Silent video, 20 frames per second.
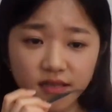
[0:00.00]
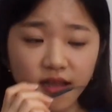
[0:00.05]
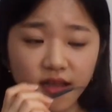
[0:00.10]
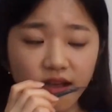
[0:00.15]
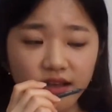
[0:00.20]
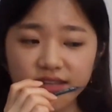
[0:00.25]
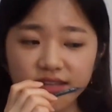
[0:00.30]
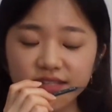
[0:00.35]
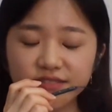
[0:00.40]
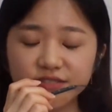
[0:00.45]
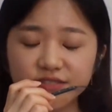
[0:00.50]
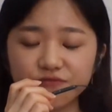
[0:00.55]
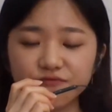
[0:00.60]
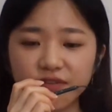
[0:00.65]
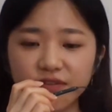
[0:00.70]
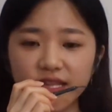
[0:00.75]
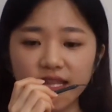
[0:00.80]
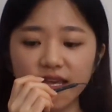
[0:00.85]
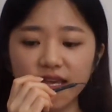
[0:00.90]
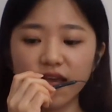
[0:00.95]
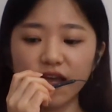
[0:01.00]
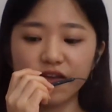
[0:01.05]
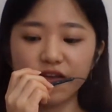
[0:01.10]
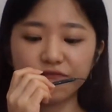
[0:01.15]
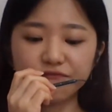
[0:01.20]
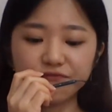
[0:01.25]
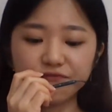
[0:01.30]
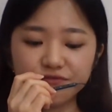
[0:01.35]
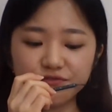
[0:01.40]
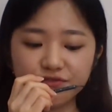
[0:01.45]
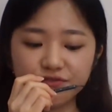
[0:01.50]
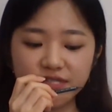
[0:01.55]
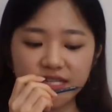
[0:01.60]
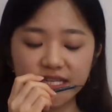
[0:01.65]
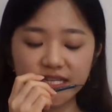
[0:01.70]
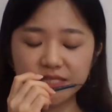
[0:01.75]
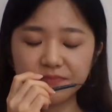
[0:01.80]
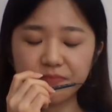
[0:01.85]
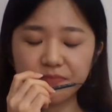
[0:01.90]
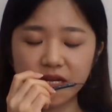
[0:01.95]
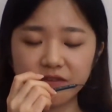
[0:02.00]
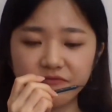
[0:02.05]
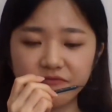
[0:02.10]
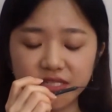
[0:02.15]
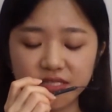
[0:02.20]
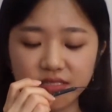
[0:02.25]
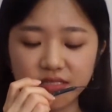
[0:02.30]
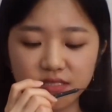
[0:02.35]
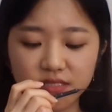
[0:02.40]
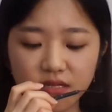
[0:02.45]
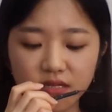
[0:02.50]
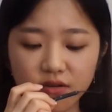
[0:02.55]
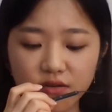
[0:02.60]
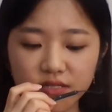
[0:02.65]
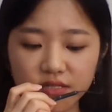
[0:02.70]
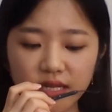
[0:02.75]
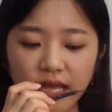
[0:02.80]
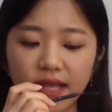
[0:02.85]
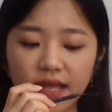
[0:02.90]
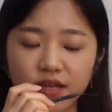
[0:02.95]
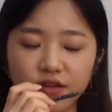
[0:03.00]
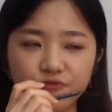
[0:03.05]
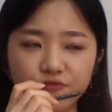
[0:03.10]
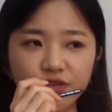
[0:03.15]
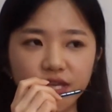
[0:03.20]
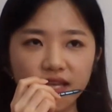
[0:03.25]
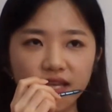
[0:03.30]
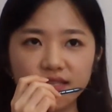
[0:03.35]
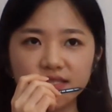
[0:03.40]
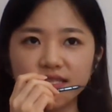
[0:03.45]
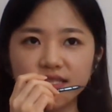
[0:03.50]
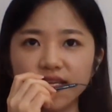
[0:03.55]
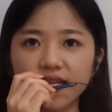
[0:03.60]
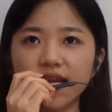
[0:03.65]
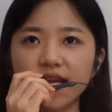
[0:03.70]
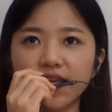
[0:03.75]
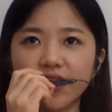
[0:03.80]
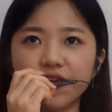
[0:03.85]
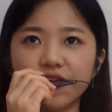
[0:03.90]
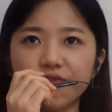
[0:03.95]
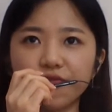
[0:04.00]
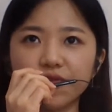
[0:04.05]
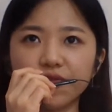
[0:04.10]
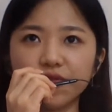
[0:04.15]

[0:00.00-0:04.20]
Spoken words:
Yeah, it's really helpful experience because I we can see like